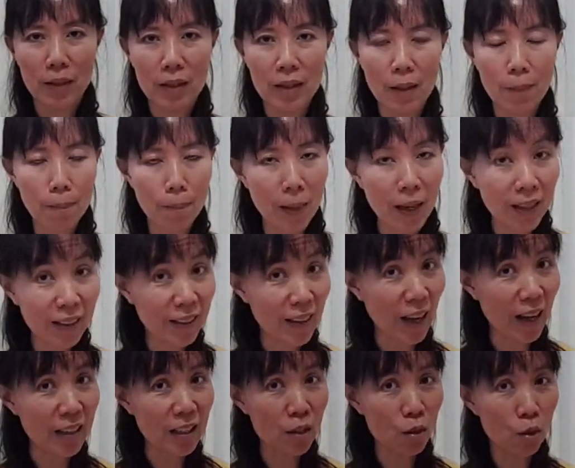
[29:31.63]
The mat
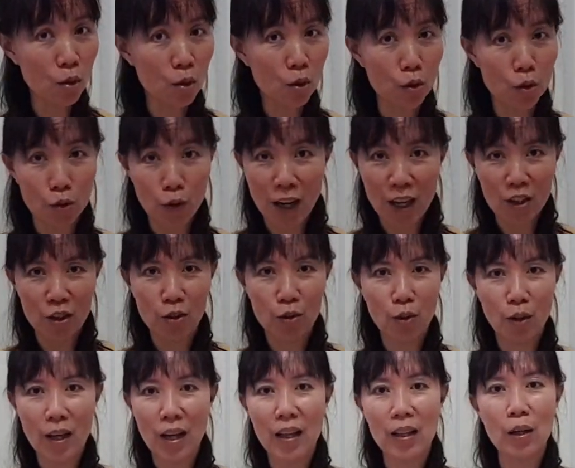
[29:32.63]
doesn't stretch
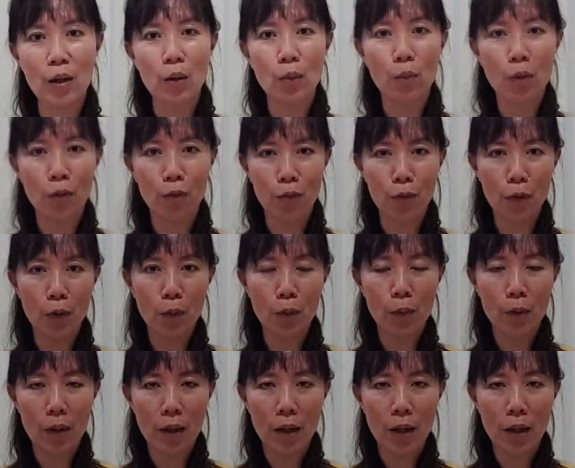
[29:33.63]
together with you,